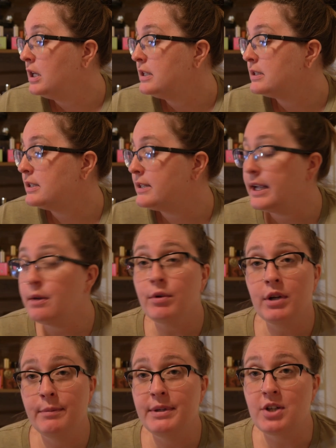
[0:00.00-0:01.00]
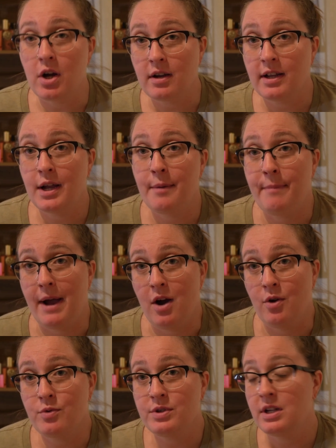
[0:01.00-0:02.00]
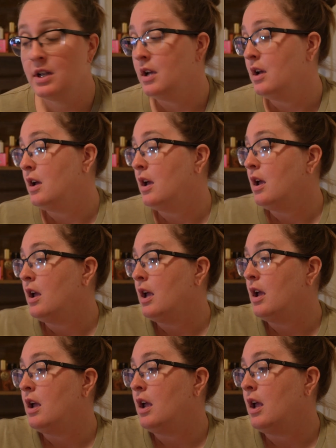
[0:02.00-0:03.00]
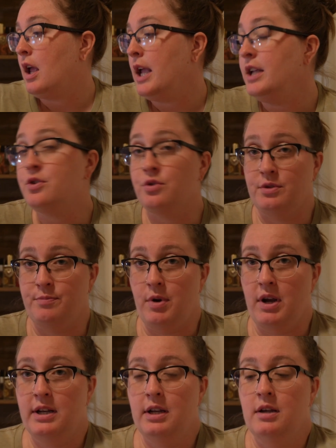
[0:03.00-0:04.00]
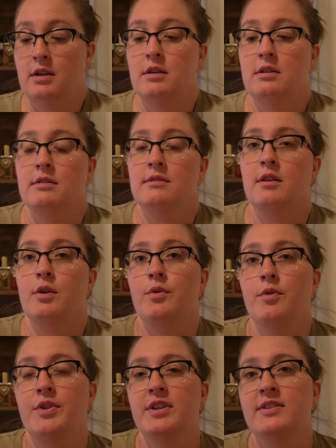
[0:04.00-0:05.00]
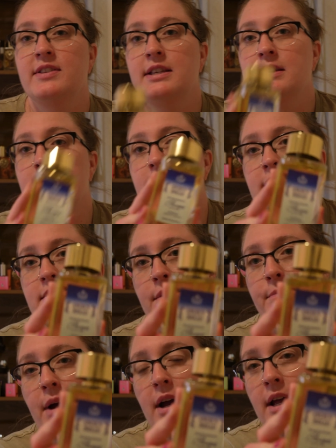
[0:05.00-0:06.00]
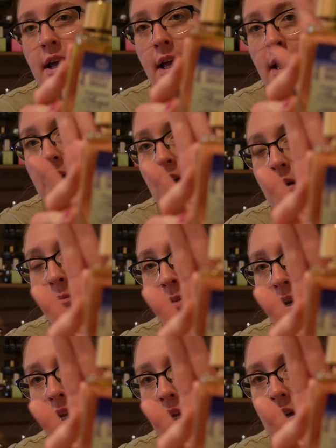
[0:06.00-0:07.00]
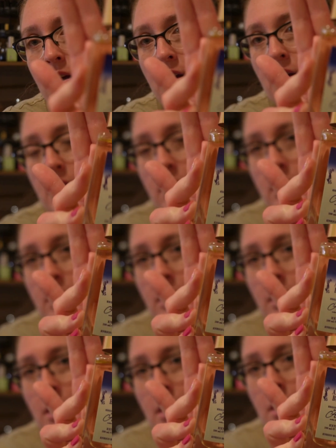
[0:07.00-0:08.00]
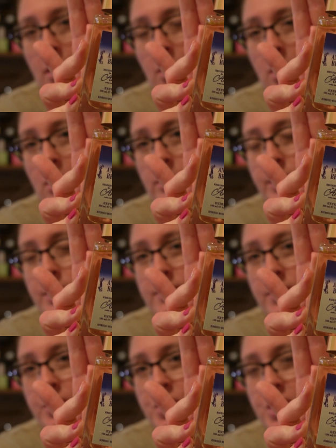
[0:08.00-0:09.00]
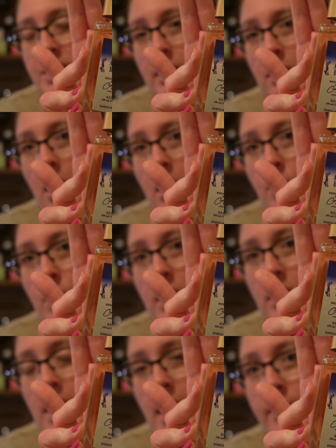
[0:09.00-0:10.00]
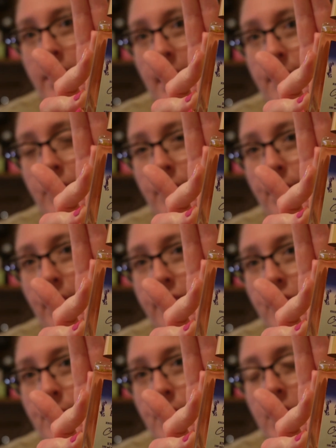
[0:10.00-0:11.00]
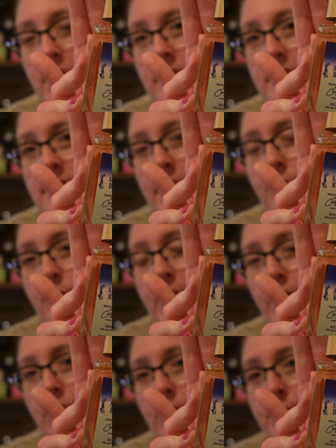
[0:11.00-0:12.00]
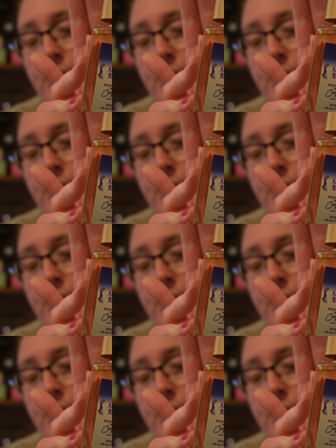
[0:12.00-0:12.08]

today we're going to be talking about Angel's Bread. So this is by a company called Cerchi Nell'Aqua, and the name of the perfumer is Enrico